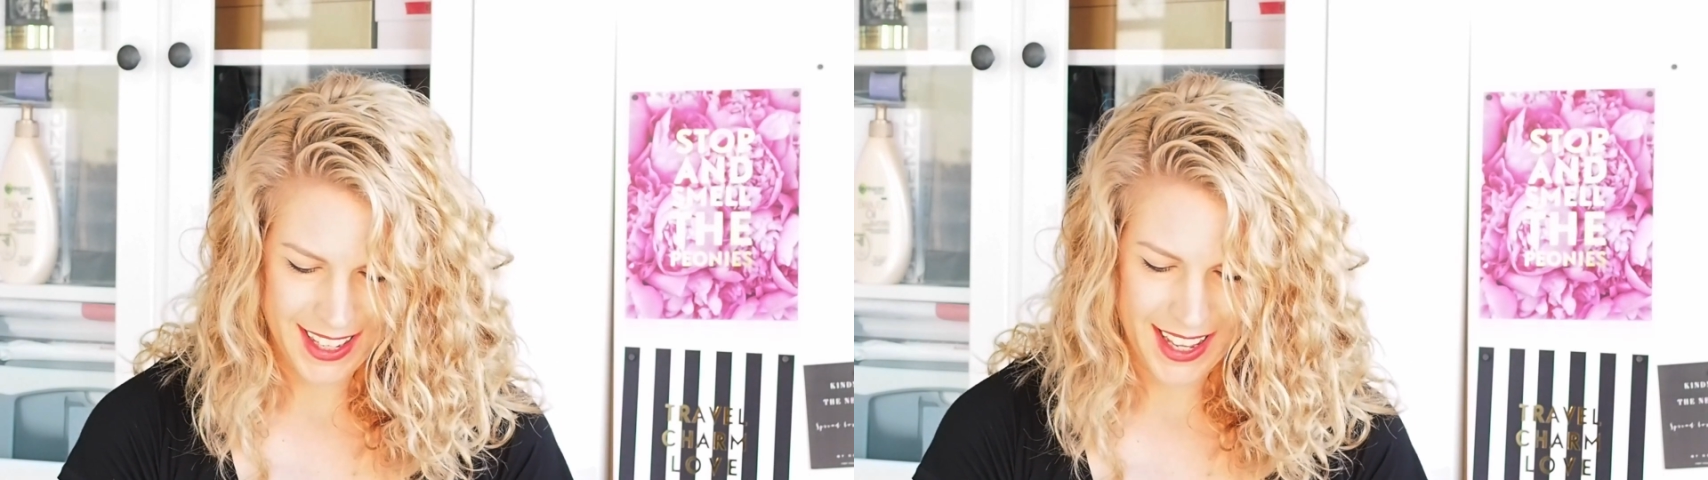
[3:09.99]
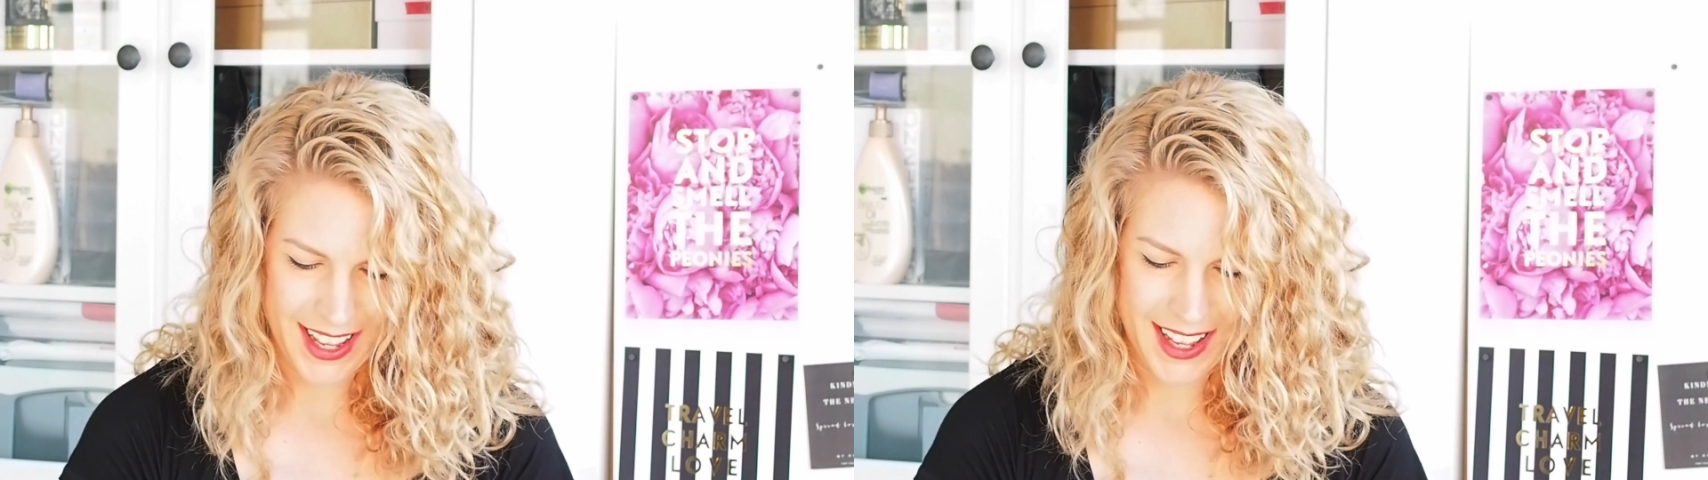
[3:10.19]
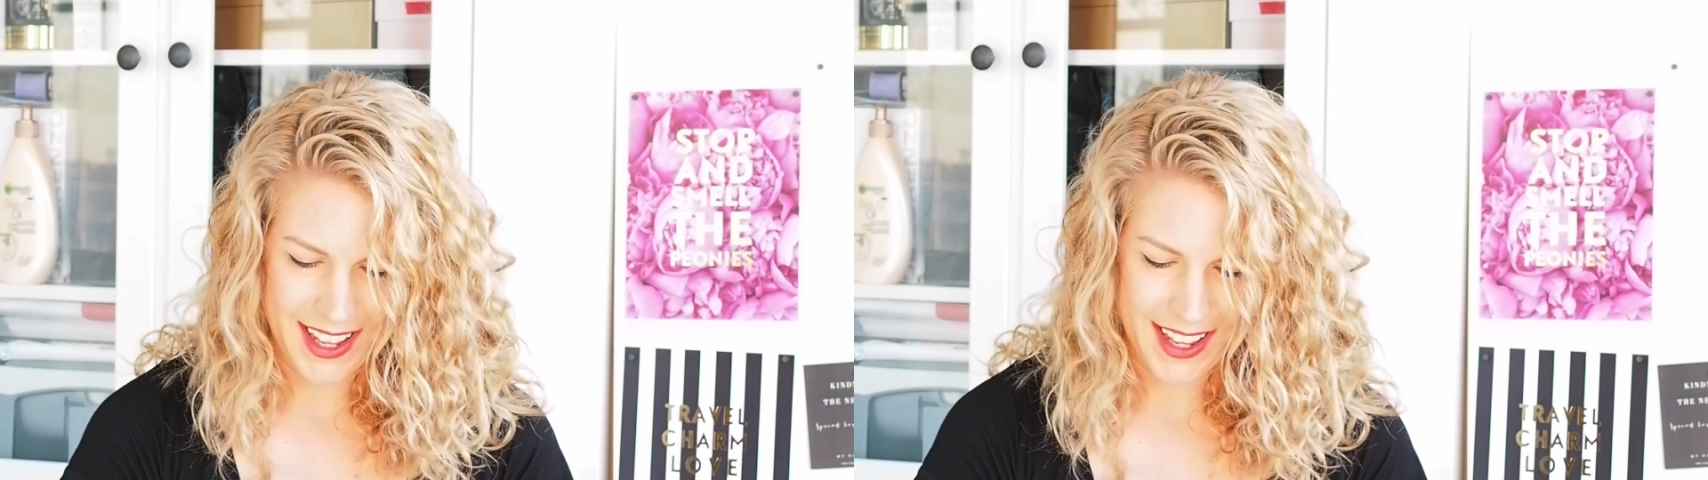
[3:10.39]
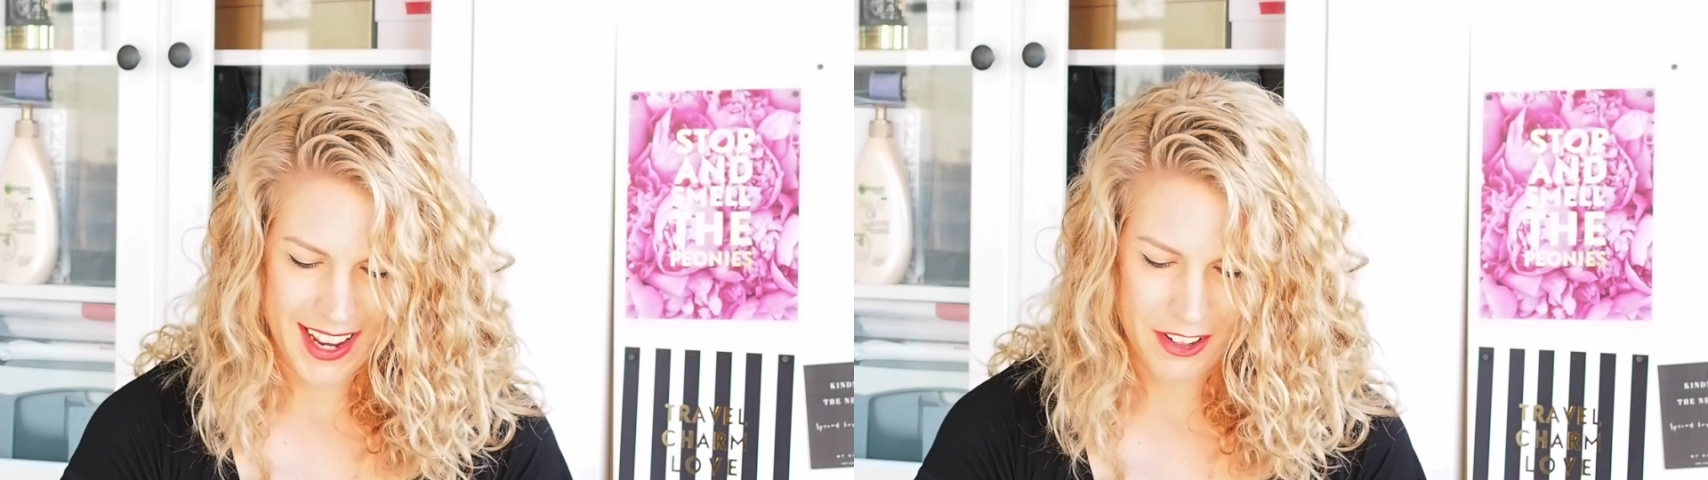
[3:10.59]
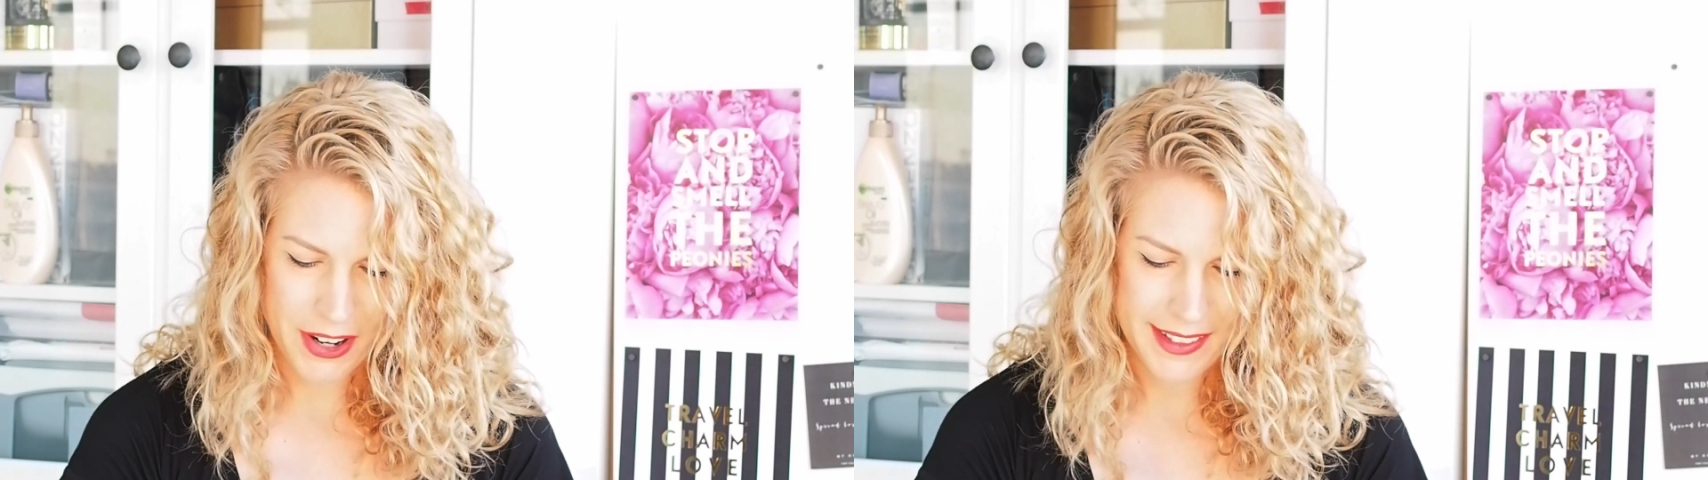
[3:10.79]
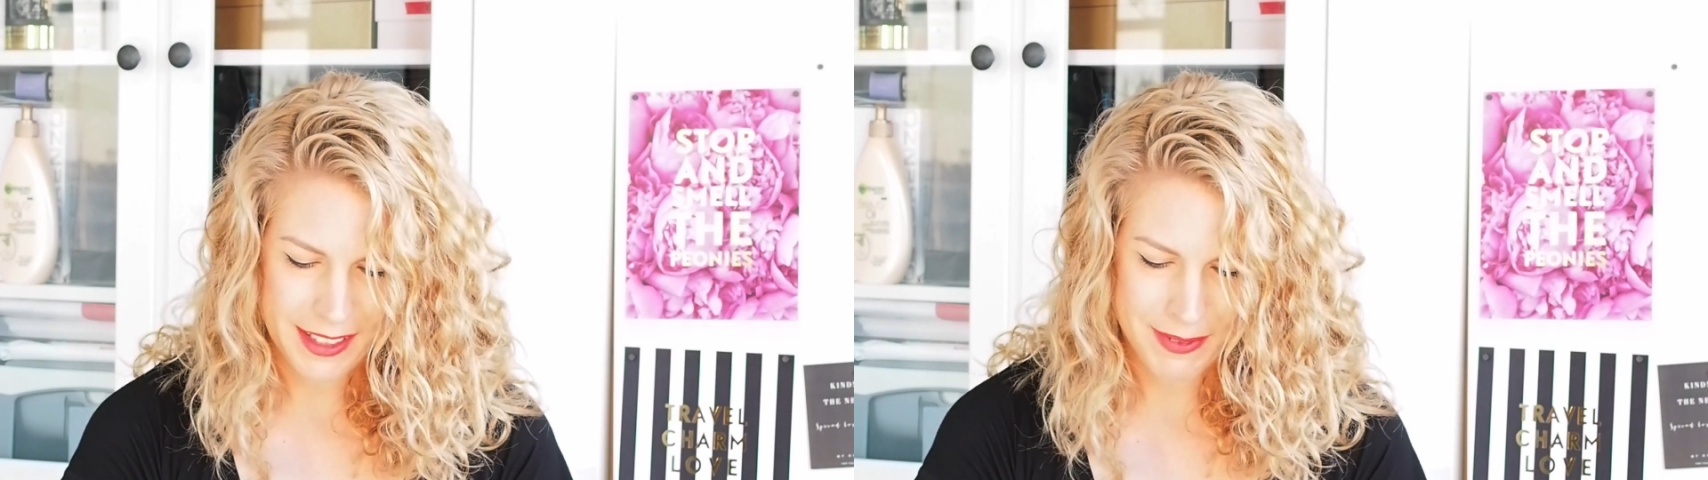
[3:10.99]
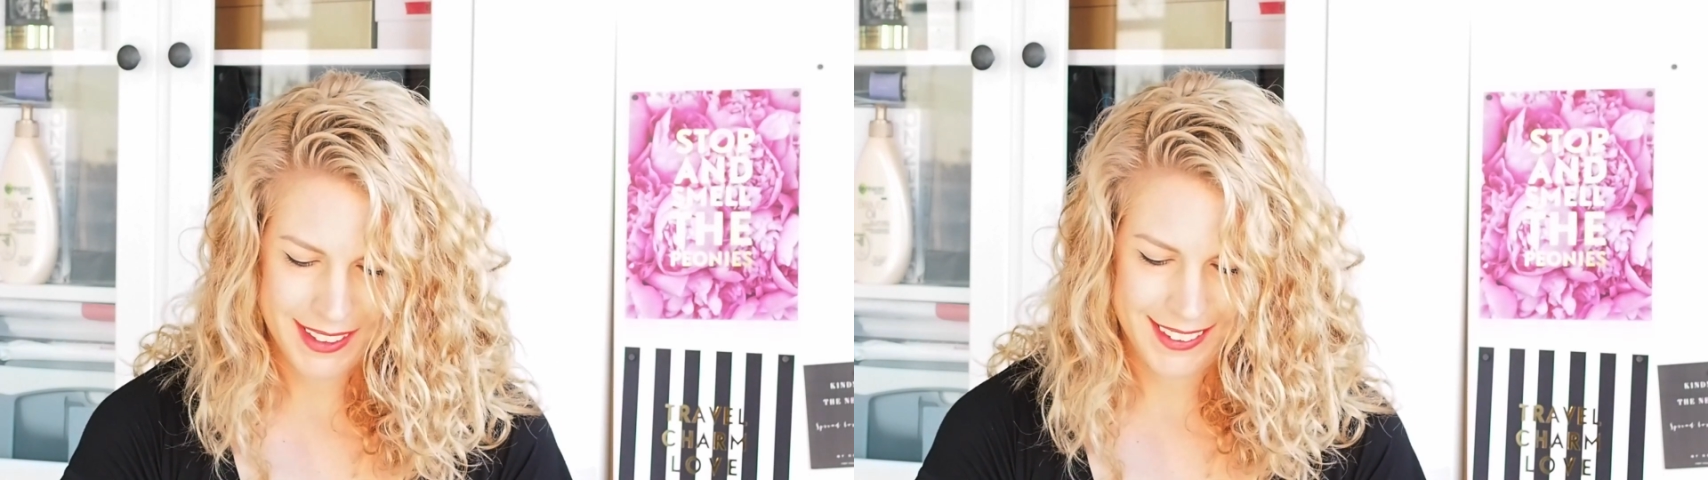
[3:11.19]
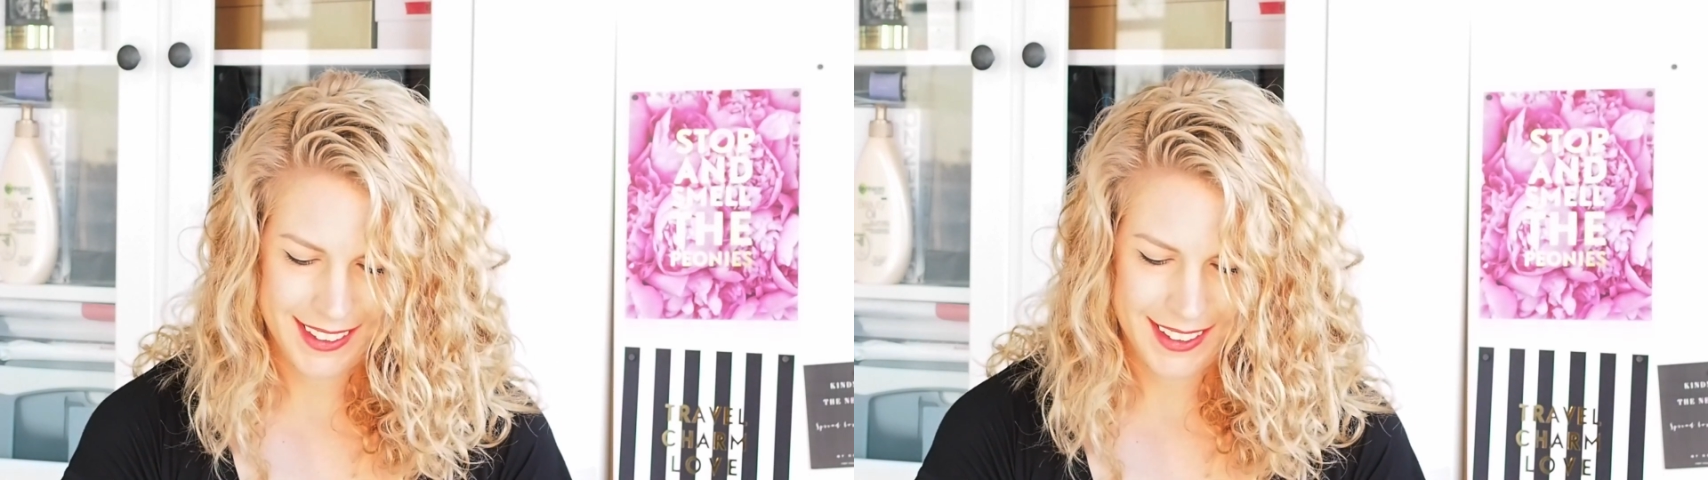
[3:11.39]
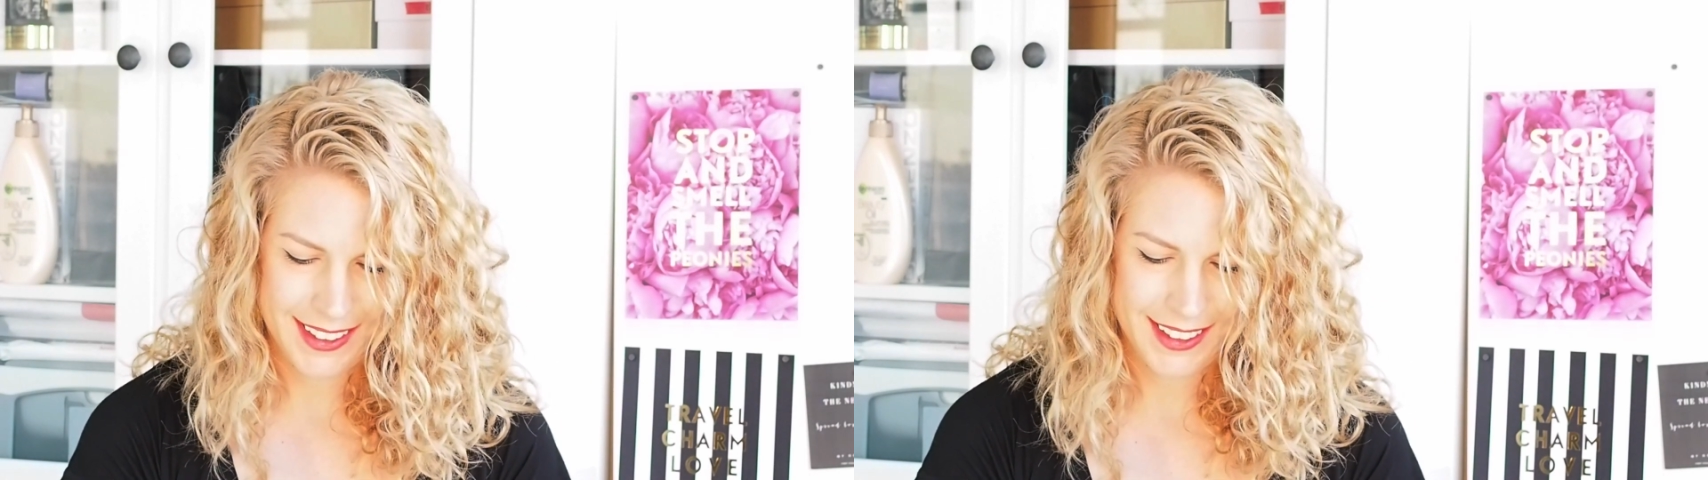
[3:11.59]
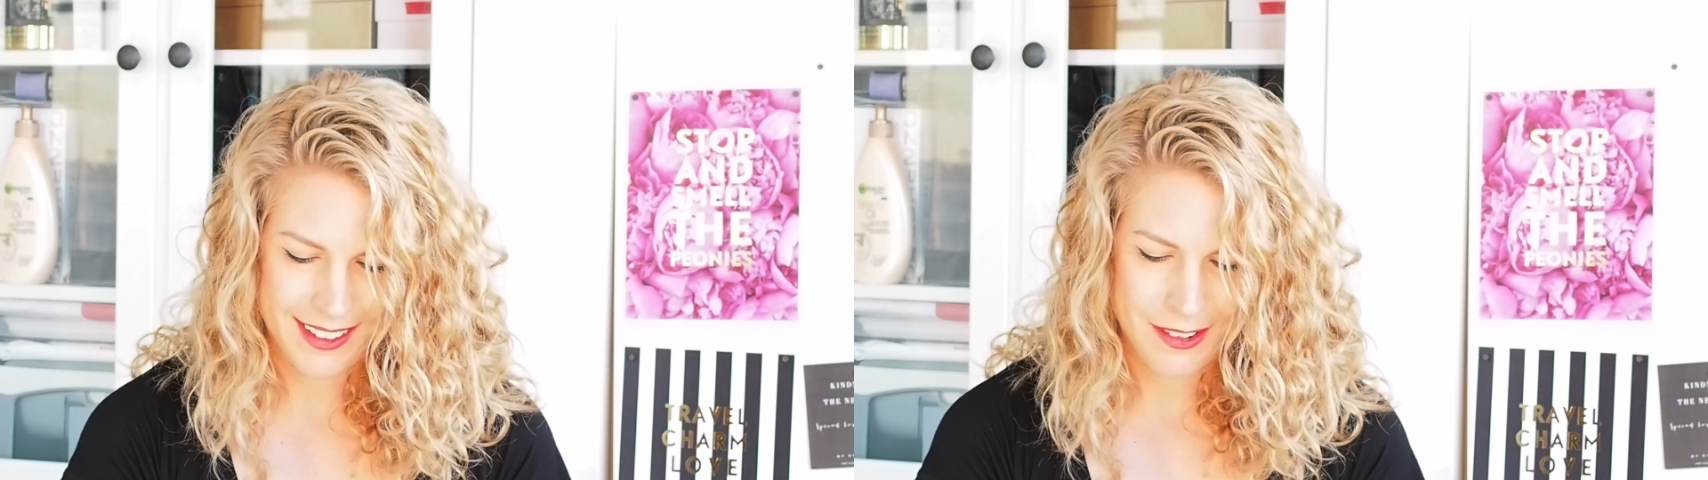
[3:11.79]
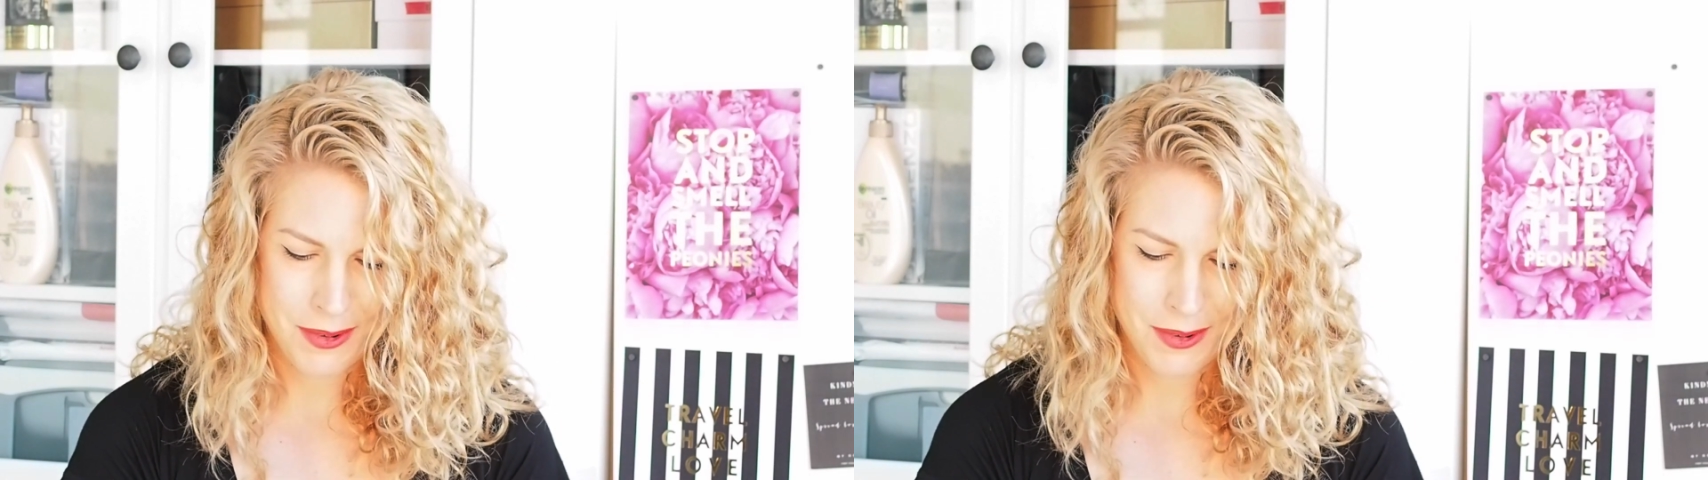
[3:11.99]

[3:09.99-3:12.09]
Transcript: Uh, Crazy Mixer